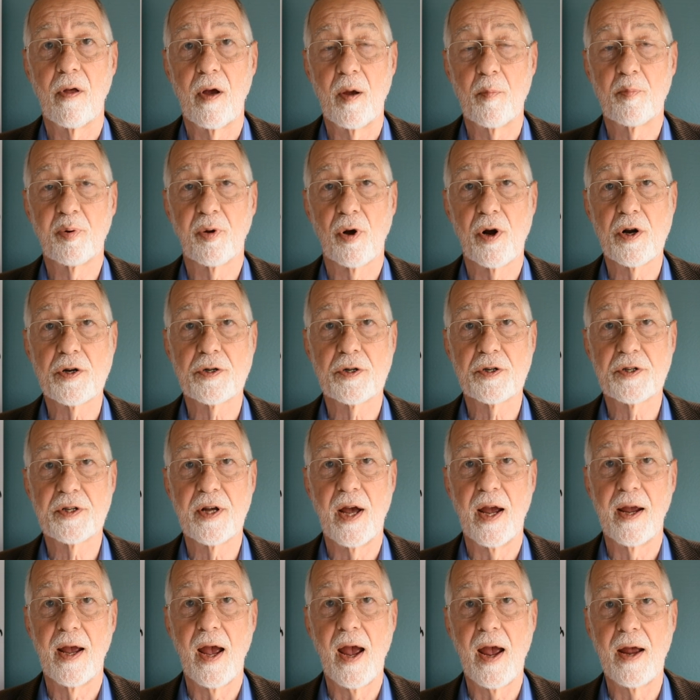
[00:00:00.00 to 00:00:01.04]
Employers are
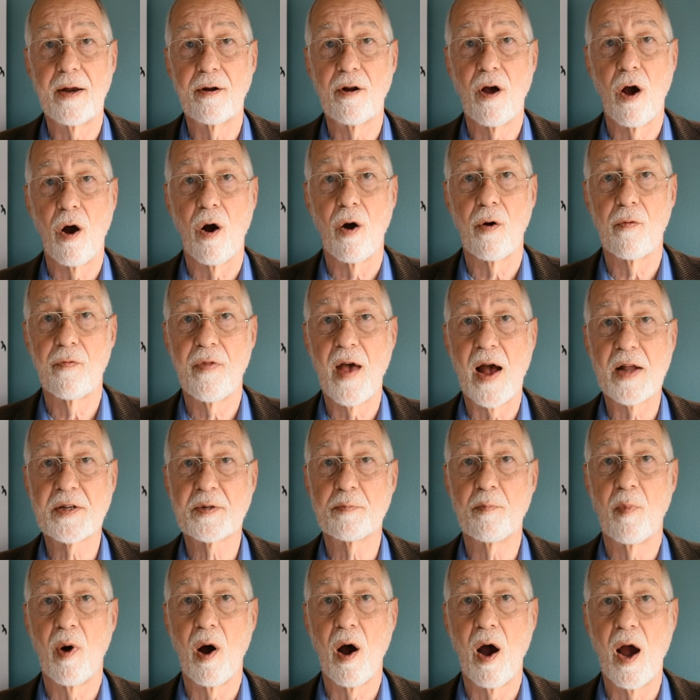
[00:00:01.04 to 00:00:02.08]
saying, hey, no,
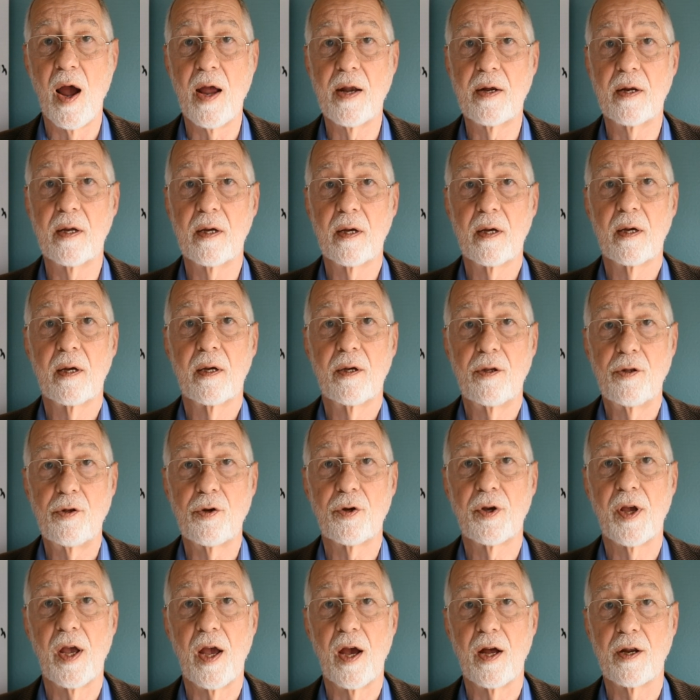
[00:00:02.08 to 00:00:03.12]
that's mine,
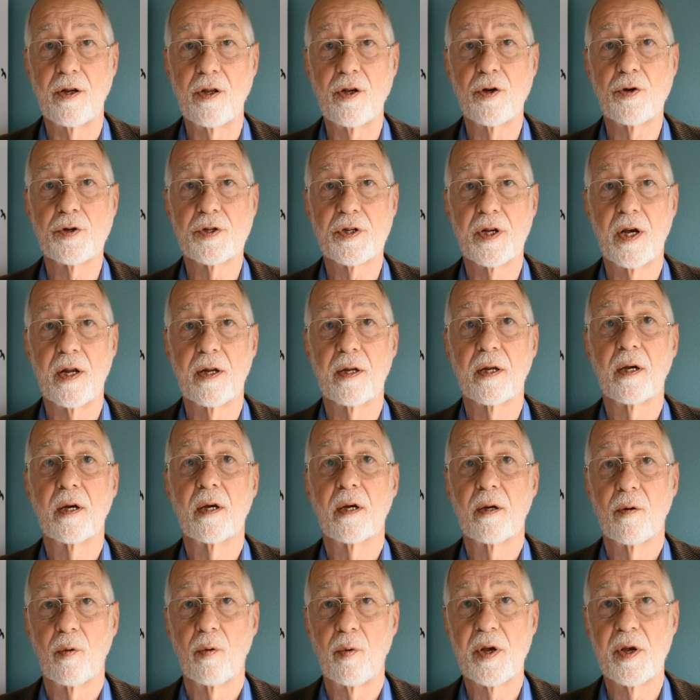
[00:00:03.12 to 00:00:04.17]
you can't use it.
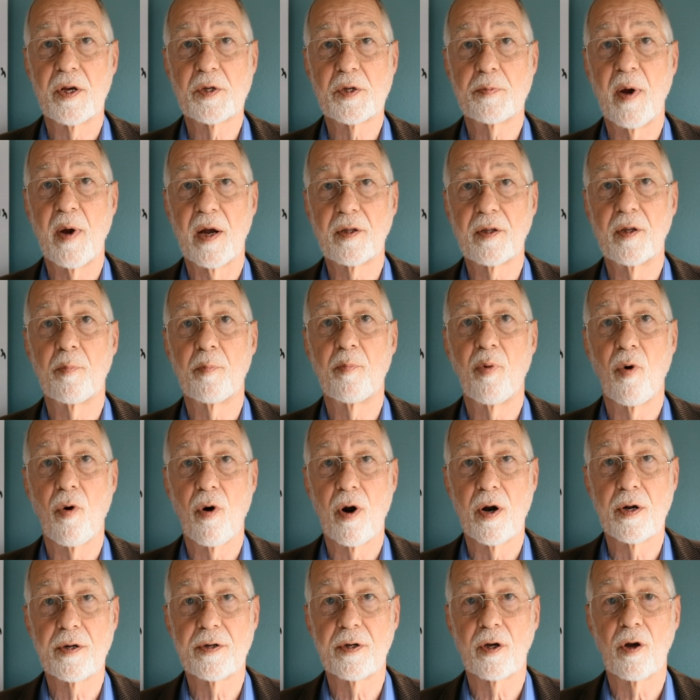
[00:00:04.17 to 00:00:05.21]
We expect the
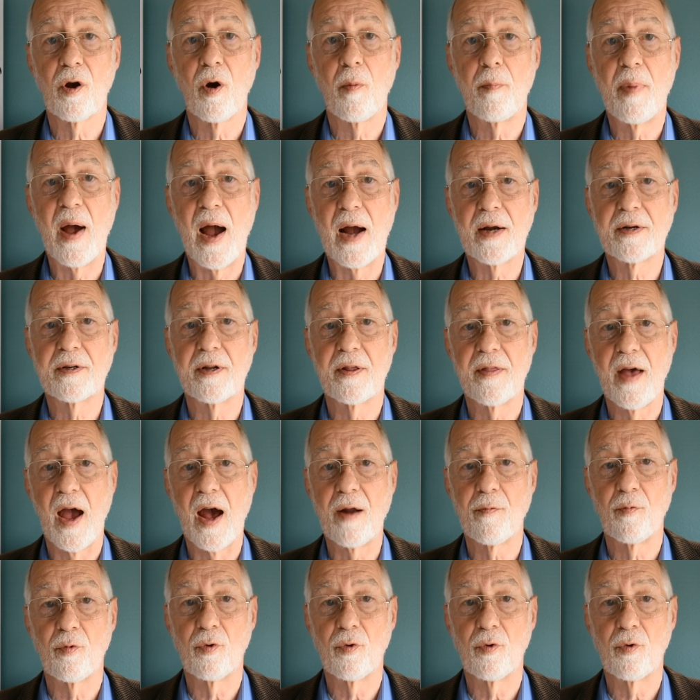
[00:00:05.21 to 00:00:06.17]
board to go back to that